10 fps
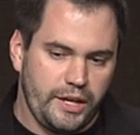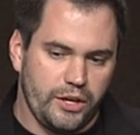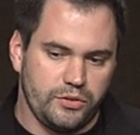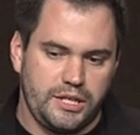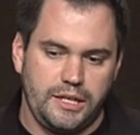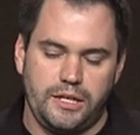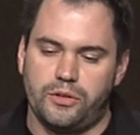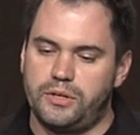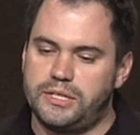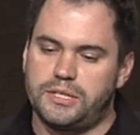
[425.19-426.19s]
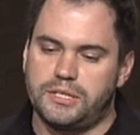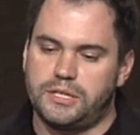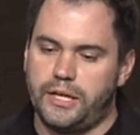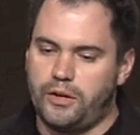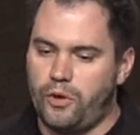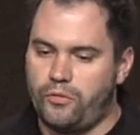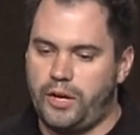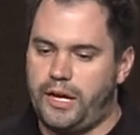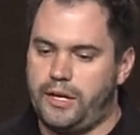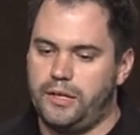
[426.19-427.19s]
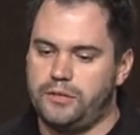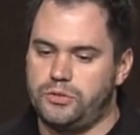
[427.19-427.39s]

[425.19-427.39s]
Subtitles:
AOT, there is a slight overhead